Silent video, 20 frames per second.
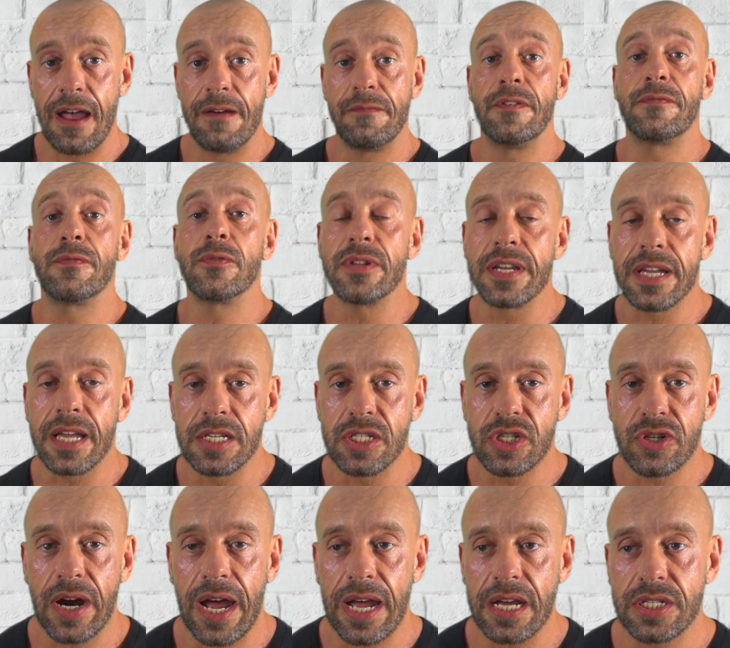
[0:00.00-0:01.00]
with all the
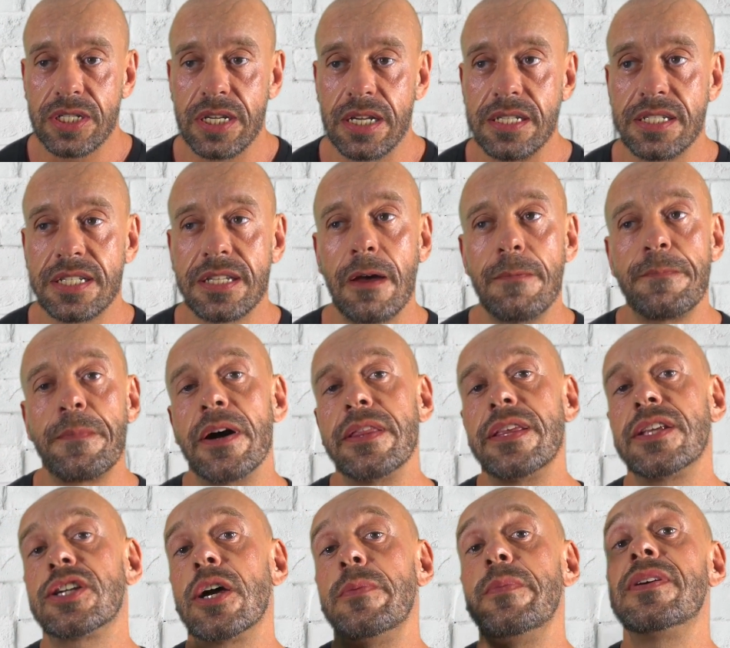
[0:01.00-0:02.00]
contractions. So by
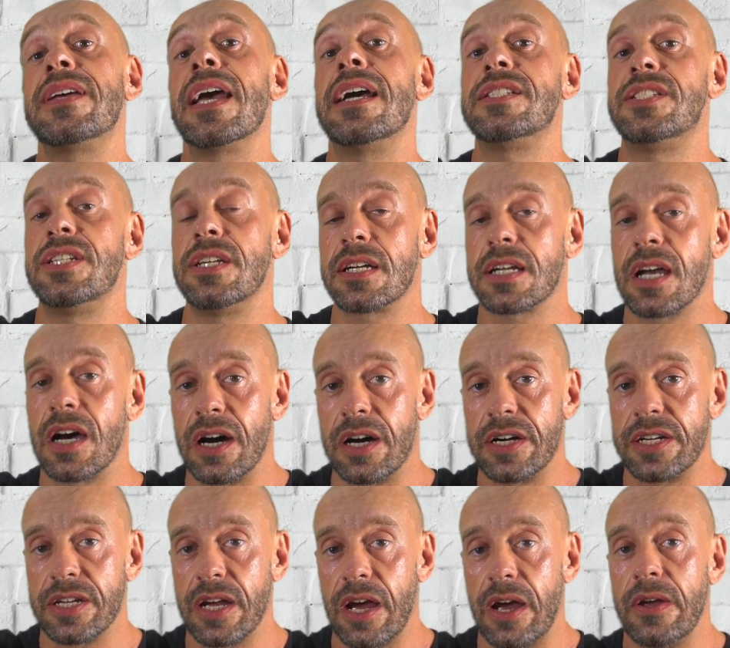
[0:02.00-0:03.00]
the time you get to your
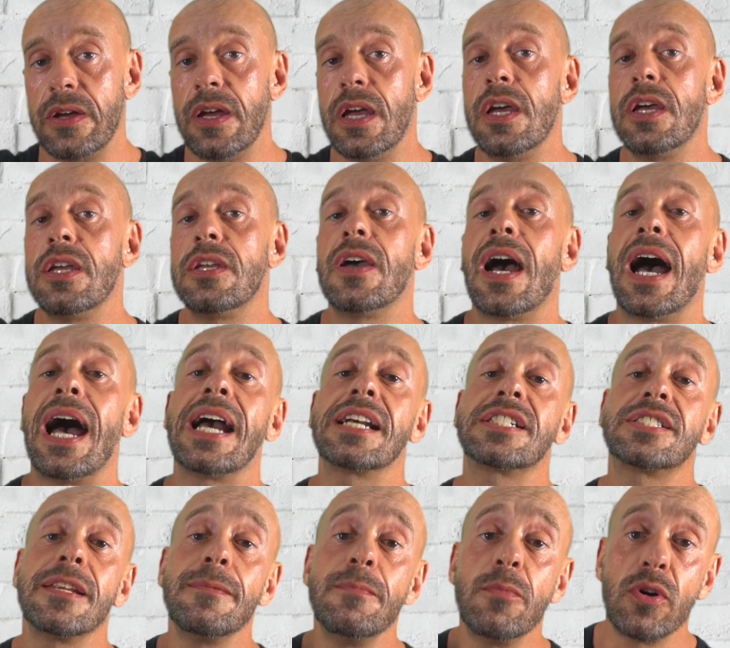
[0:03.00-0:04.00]
cardio, you're
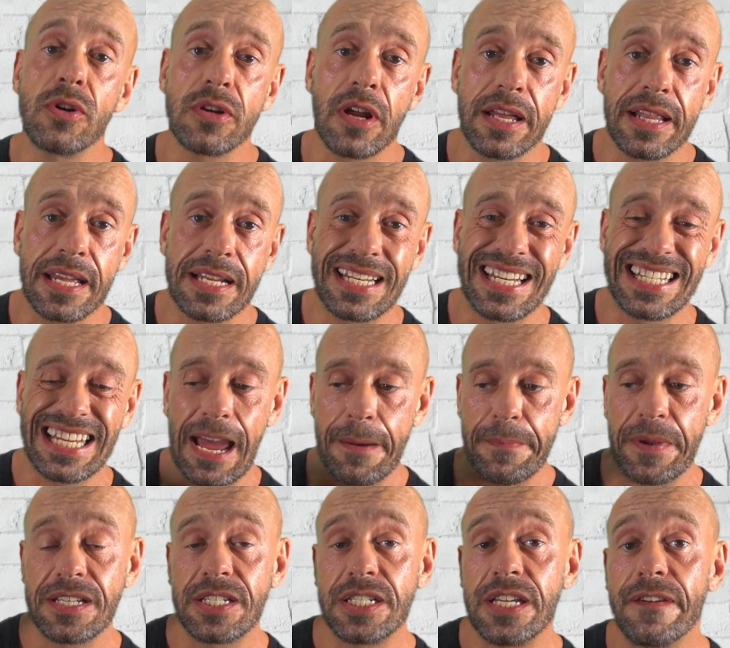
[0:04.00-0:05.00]
actually more likely to
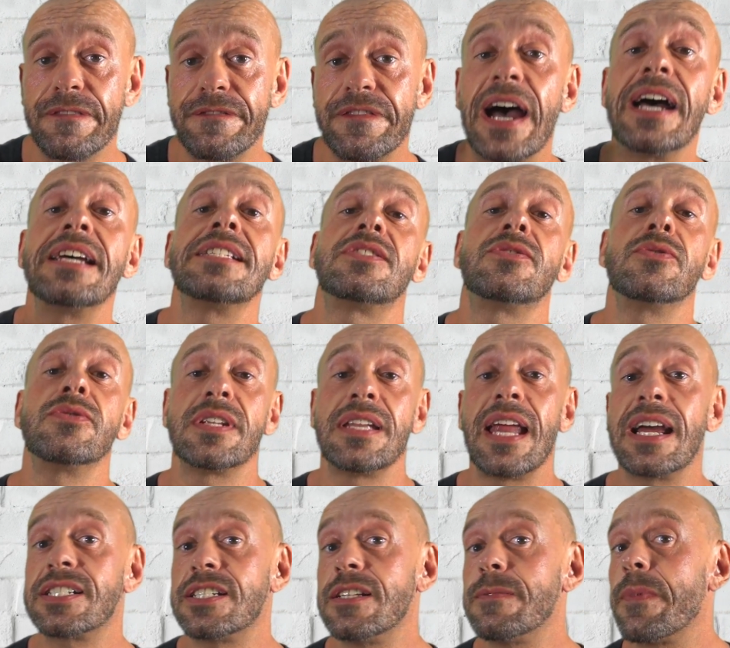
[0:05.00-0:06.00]
tap into your fat stores and
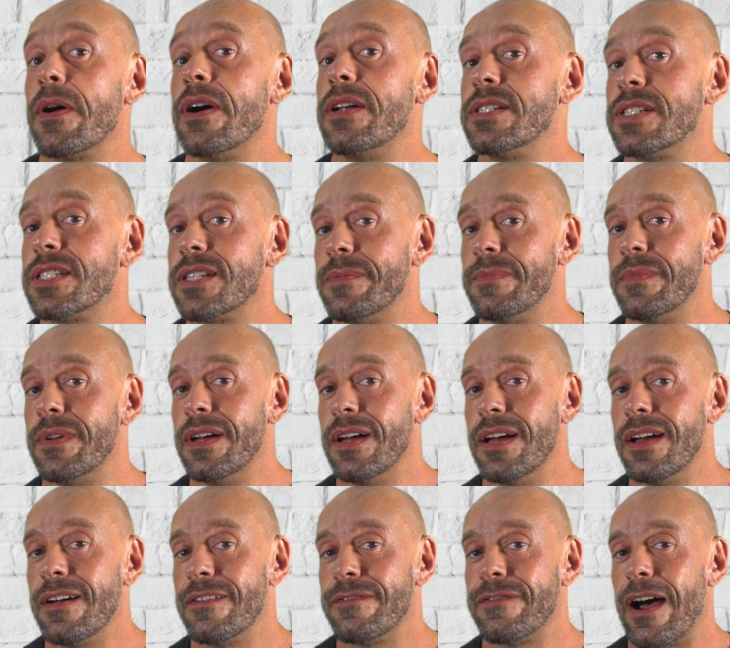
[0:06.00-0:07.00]
actually burn some
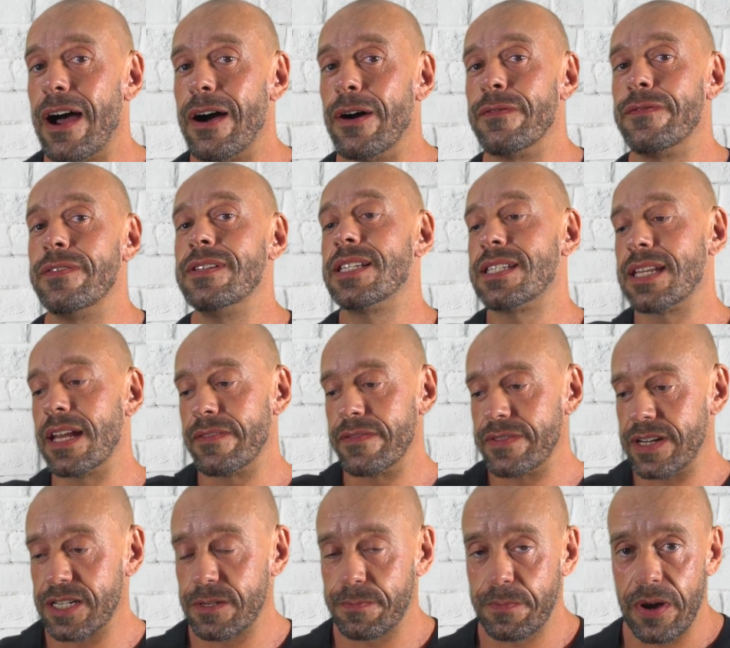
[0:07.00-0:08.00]
fat off instead of
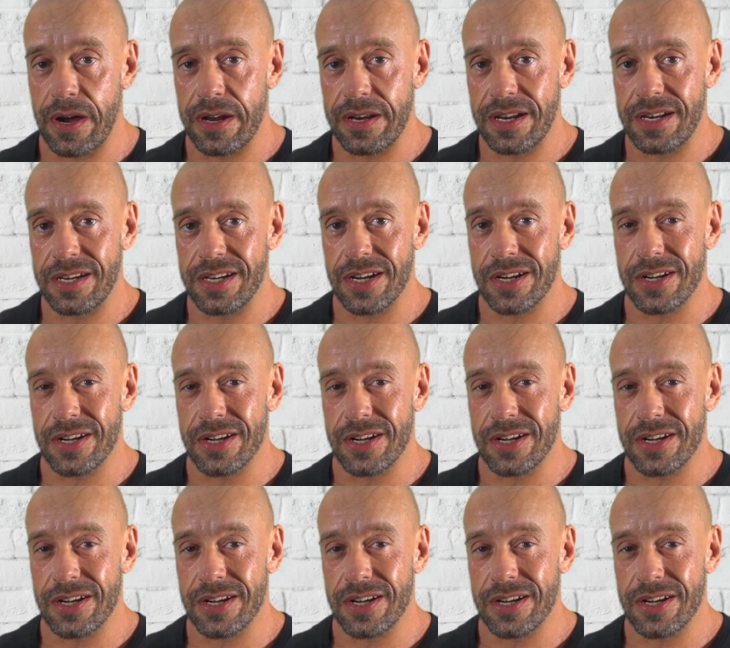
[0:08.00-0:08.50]
just burning your